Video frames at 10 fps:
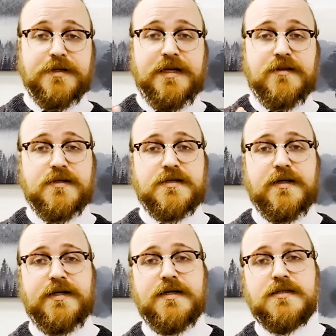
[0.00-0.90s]
beneath the
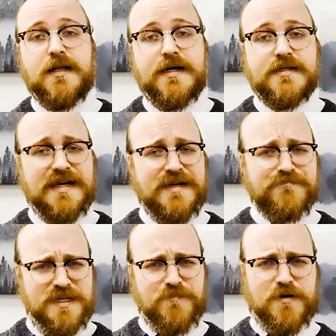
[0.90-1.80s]
silliness lies a
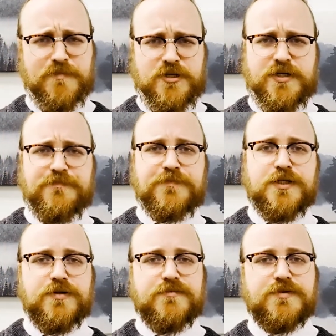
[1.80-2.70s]
deeper mission,
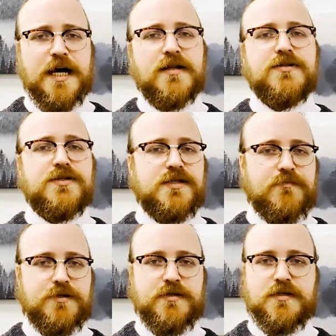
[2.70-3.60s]
to challenge
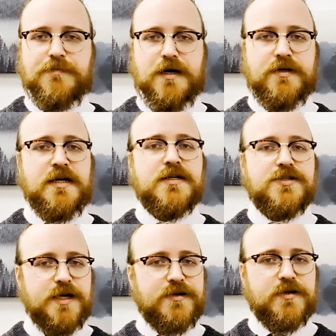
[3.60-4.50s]
assumptions about
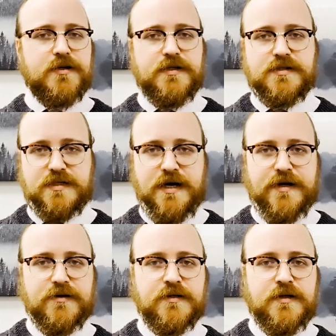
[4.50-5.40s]
gender and
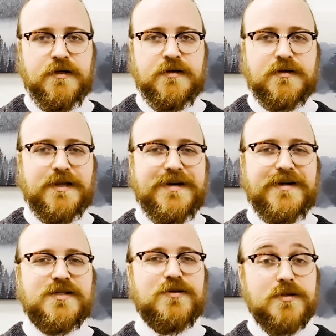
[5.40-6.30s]
style. Cléa
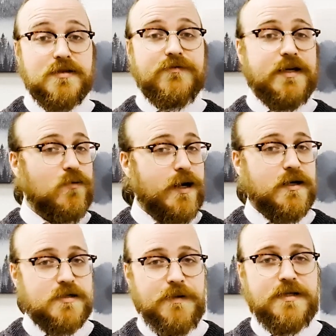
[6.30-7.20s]
exclusively
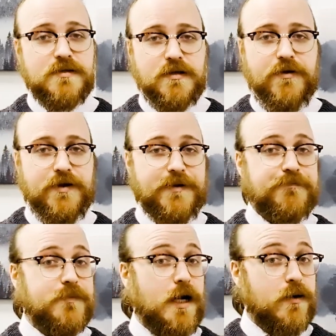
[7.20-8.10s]
wears men's clothing,
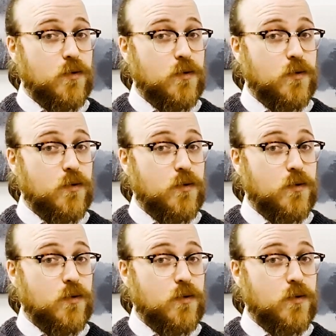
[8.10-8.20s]
not